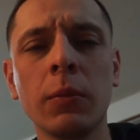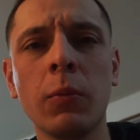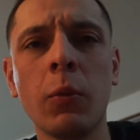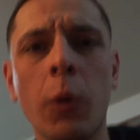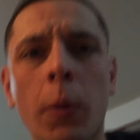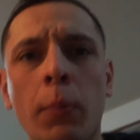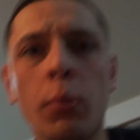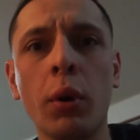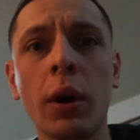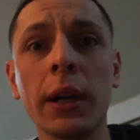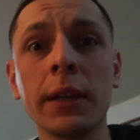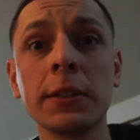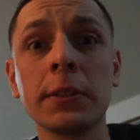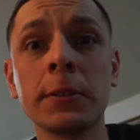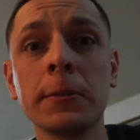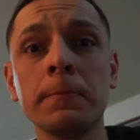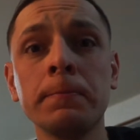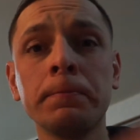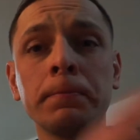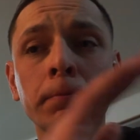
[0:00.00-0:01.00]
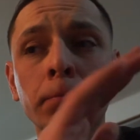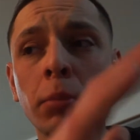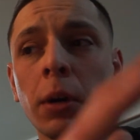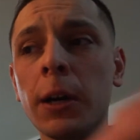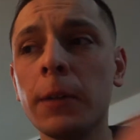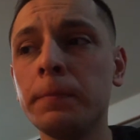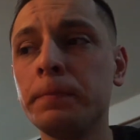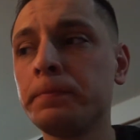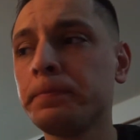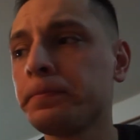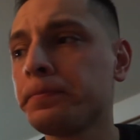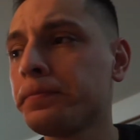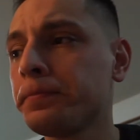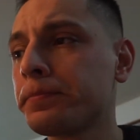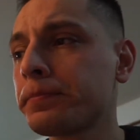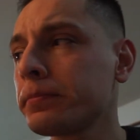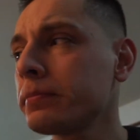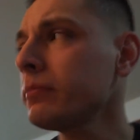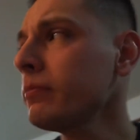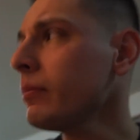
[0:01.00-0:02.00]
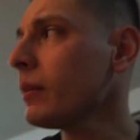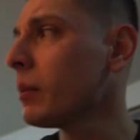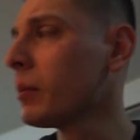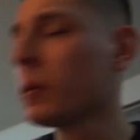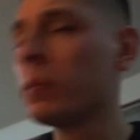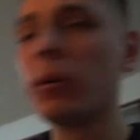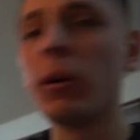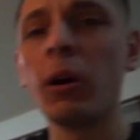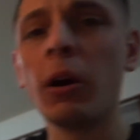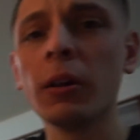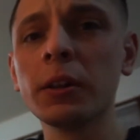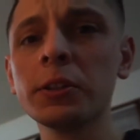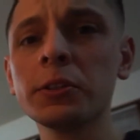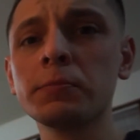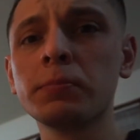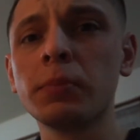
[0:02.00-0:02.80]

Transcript: more in price. But I'm gonna put all these